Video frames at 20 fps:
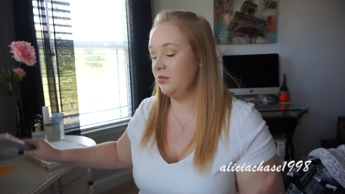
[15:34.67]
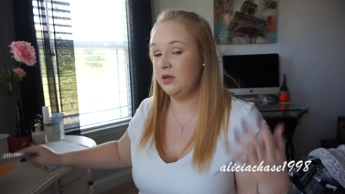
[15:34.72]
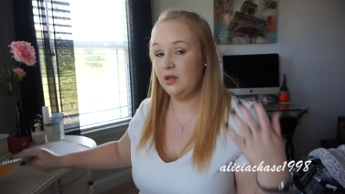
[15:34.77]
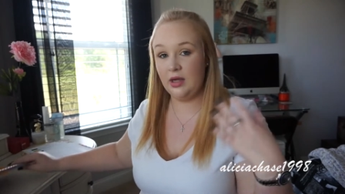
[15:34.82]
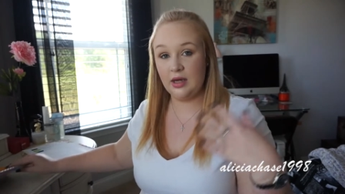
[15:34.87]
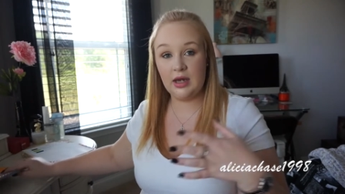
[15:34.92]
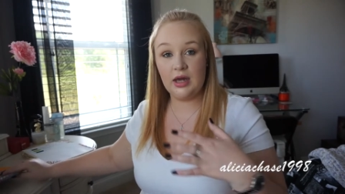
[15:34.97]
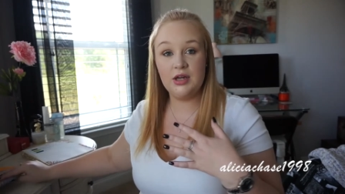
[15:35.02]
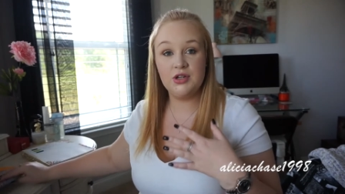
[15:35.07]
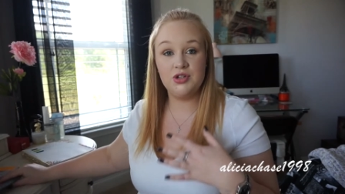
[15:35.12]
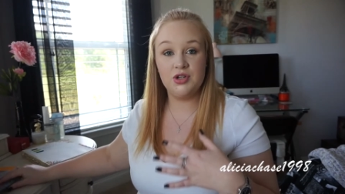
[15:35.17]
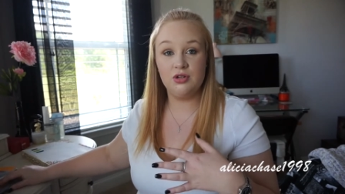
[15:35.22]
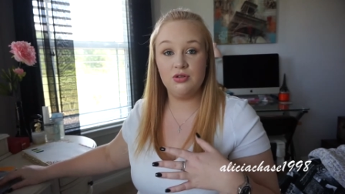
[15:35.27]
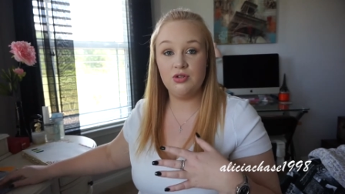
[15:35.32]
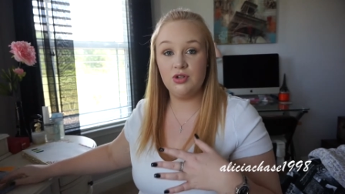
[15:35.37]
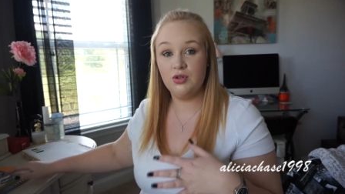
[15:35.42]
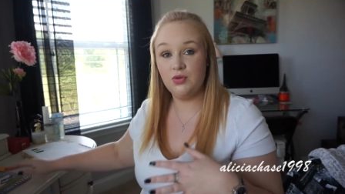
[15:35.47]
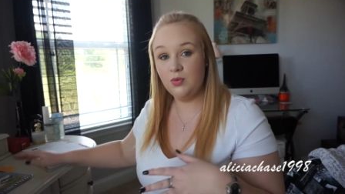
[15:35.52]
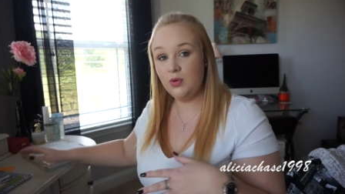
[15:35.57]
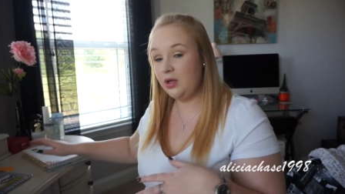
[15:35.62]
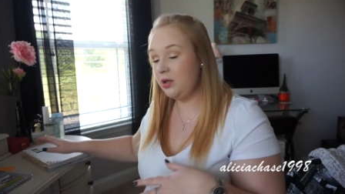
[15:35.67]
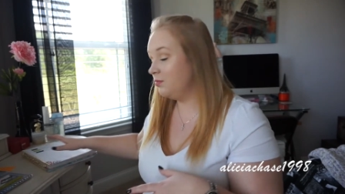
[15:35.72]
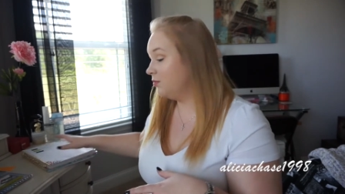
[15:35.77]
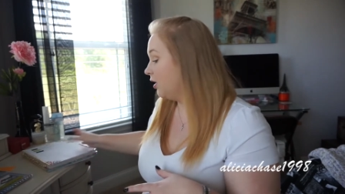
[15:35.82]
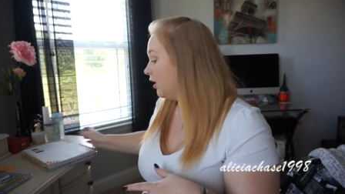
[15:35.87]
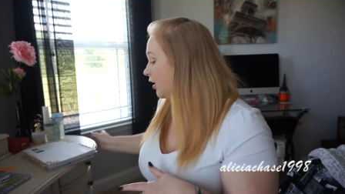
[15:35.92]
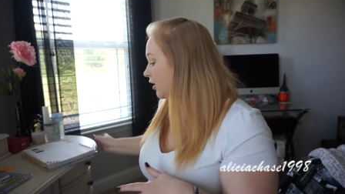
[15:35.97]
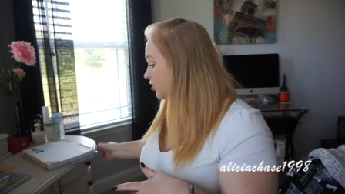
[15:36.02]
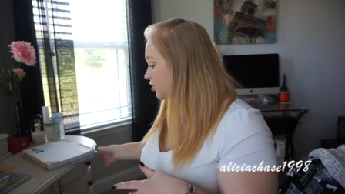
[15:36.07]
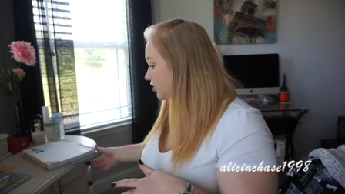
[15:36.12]
Like I showed you in
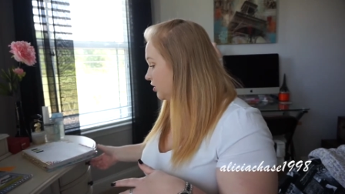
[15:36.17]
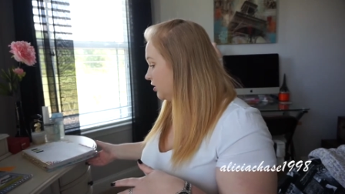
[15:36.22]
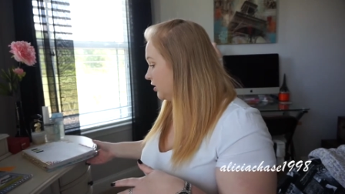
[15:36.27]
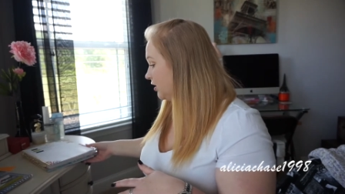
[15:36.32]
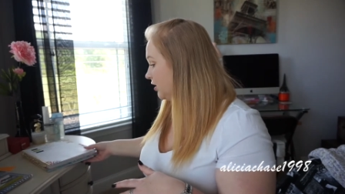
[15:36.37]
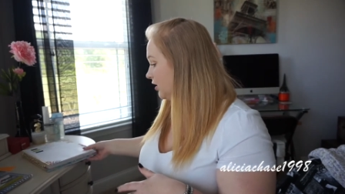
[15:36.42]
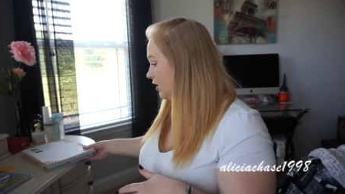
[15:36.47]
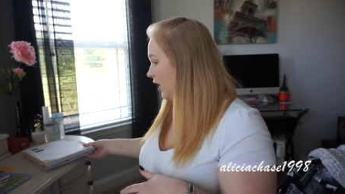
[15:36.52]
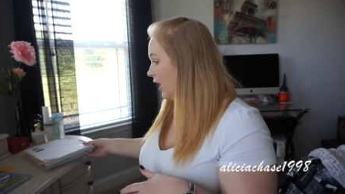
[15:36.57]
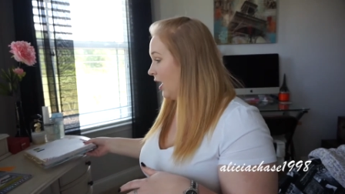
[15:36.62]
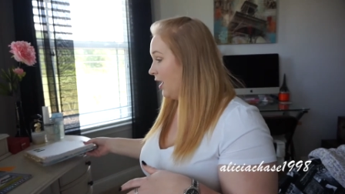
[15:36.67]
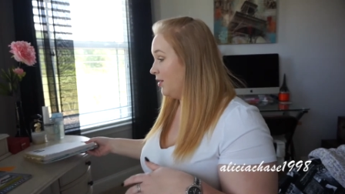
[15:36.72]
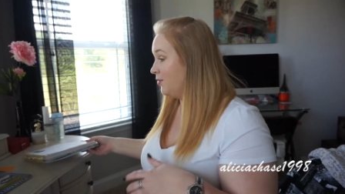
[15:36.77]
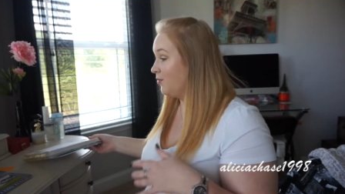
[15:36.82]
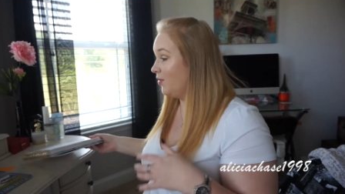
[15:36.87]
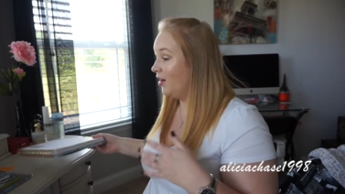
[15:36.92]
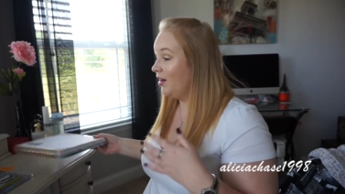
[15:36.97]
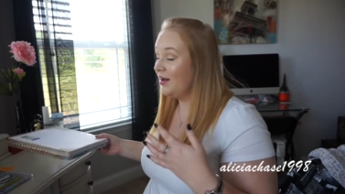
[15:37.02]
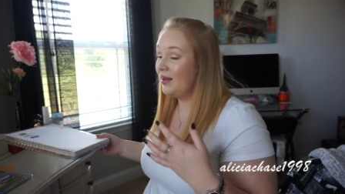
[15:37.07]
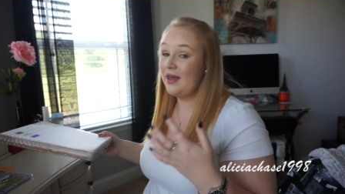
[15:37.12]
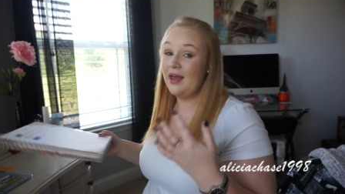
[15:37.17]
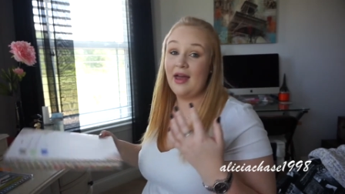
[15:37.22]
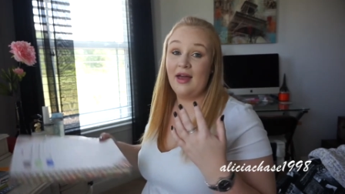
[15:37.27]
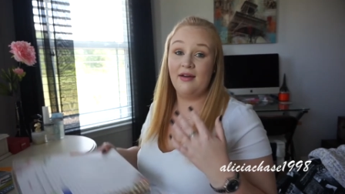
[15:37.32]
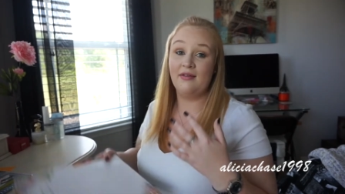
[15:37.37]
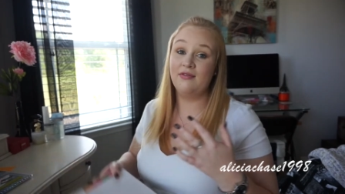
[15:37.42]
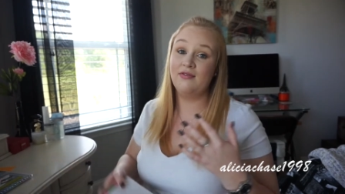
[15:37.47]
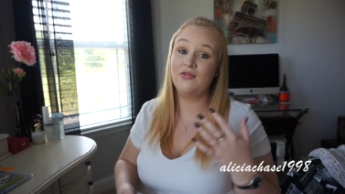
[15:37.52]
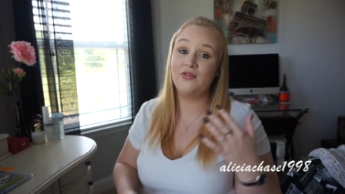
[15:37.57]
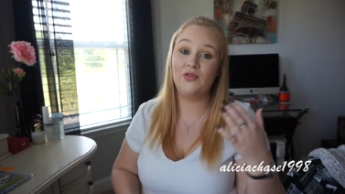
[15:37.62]
my agenda, I write
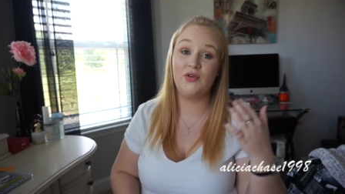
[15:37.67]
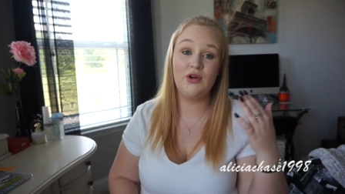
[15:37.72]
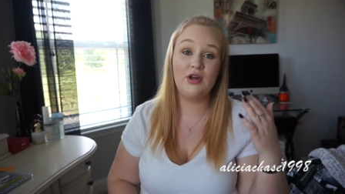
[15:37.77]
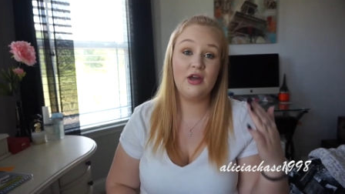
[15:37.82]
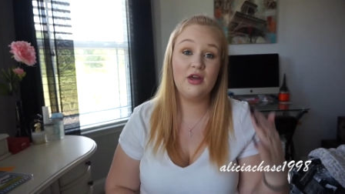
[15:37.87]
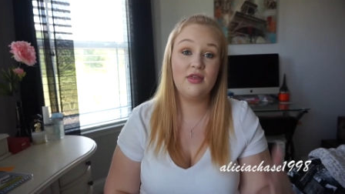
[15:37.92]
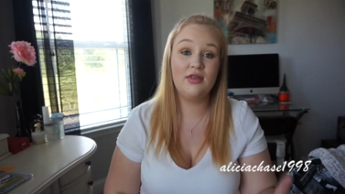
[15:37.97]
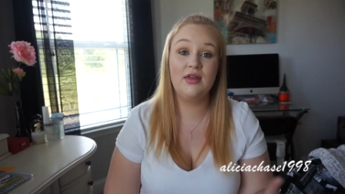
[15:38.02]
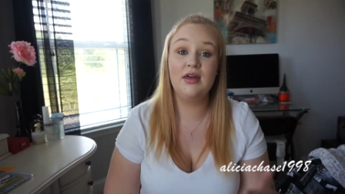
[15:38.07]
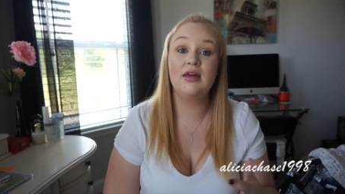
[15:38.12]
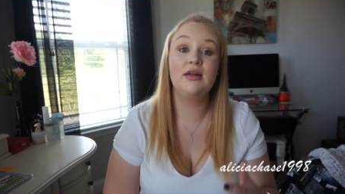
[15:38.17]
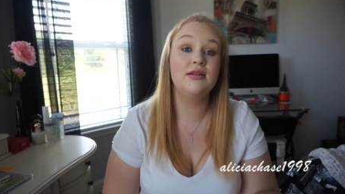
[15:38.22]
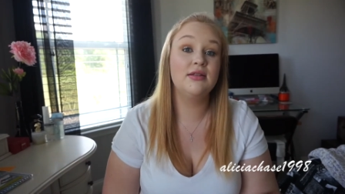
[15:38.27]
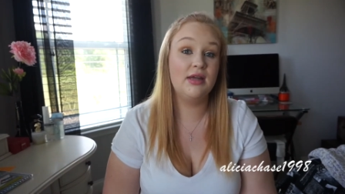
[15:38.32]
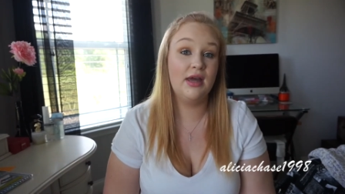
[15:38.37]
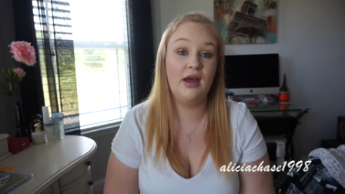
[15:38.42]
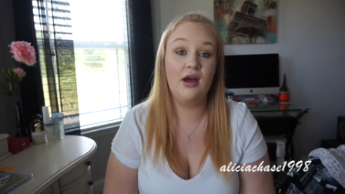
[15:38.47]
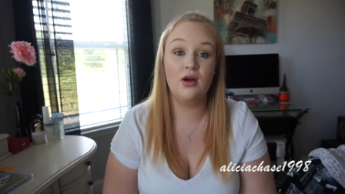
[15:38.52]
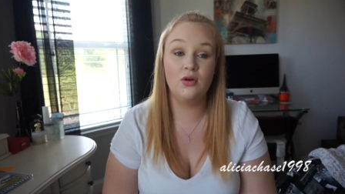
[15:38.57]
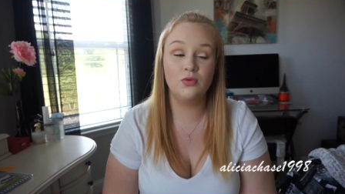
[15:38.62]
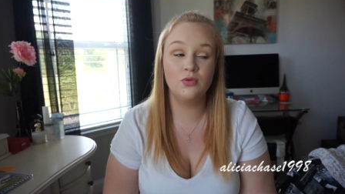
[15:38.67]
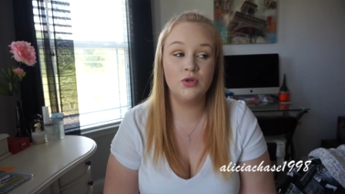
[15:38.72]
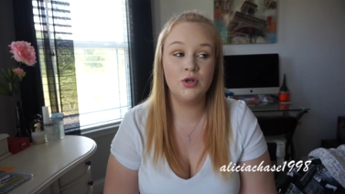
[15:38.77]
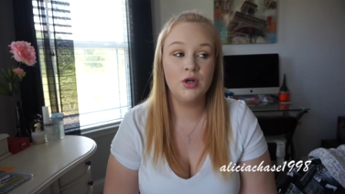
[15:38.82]
everything down.